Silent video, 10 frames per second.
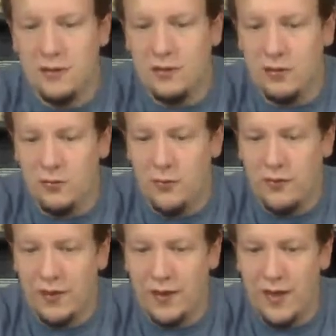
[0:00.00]
look
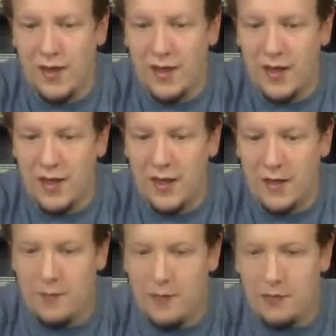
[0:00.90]
almost like
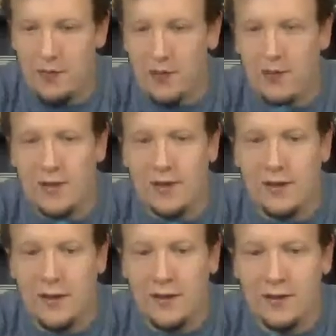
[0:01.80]
KKK members than
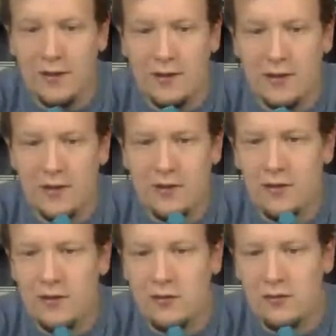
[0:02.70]
anything.
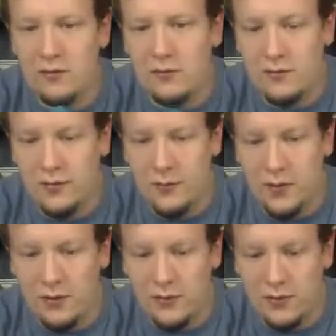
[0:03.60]

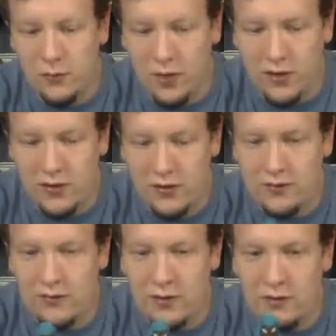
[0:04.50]
Somebody who just washed
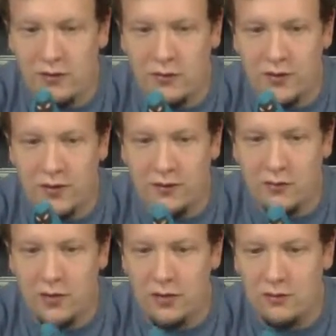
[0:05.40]
their clothing in the
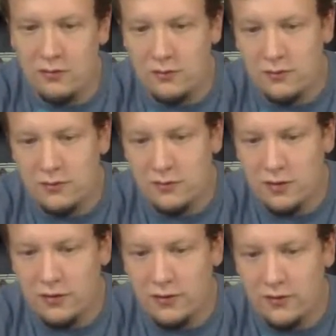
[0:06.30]
wrong
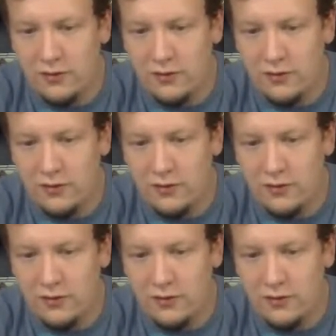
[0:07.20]
color.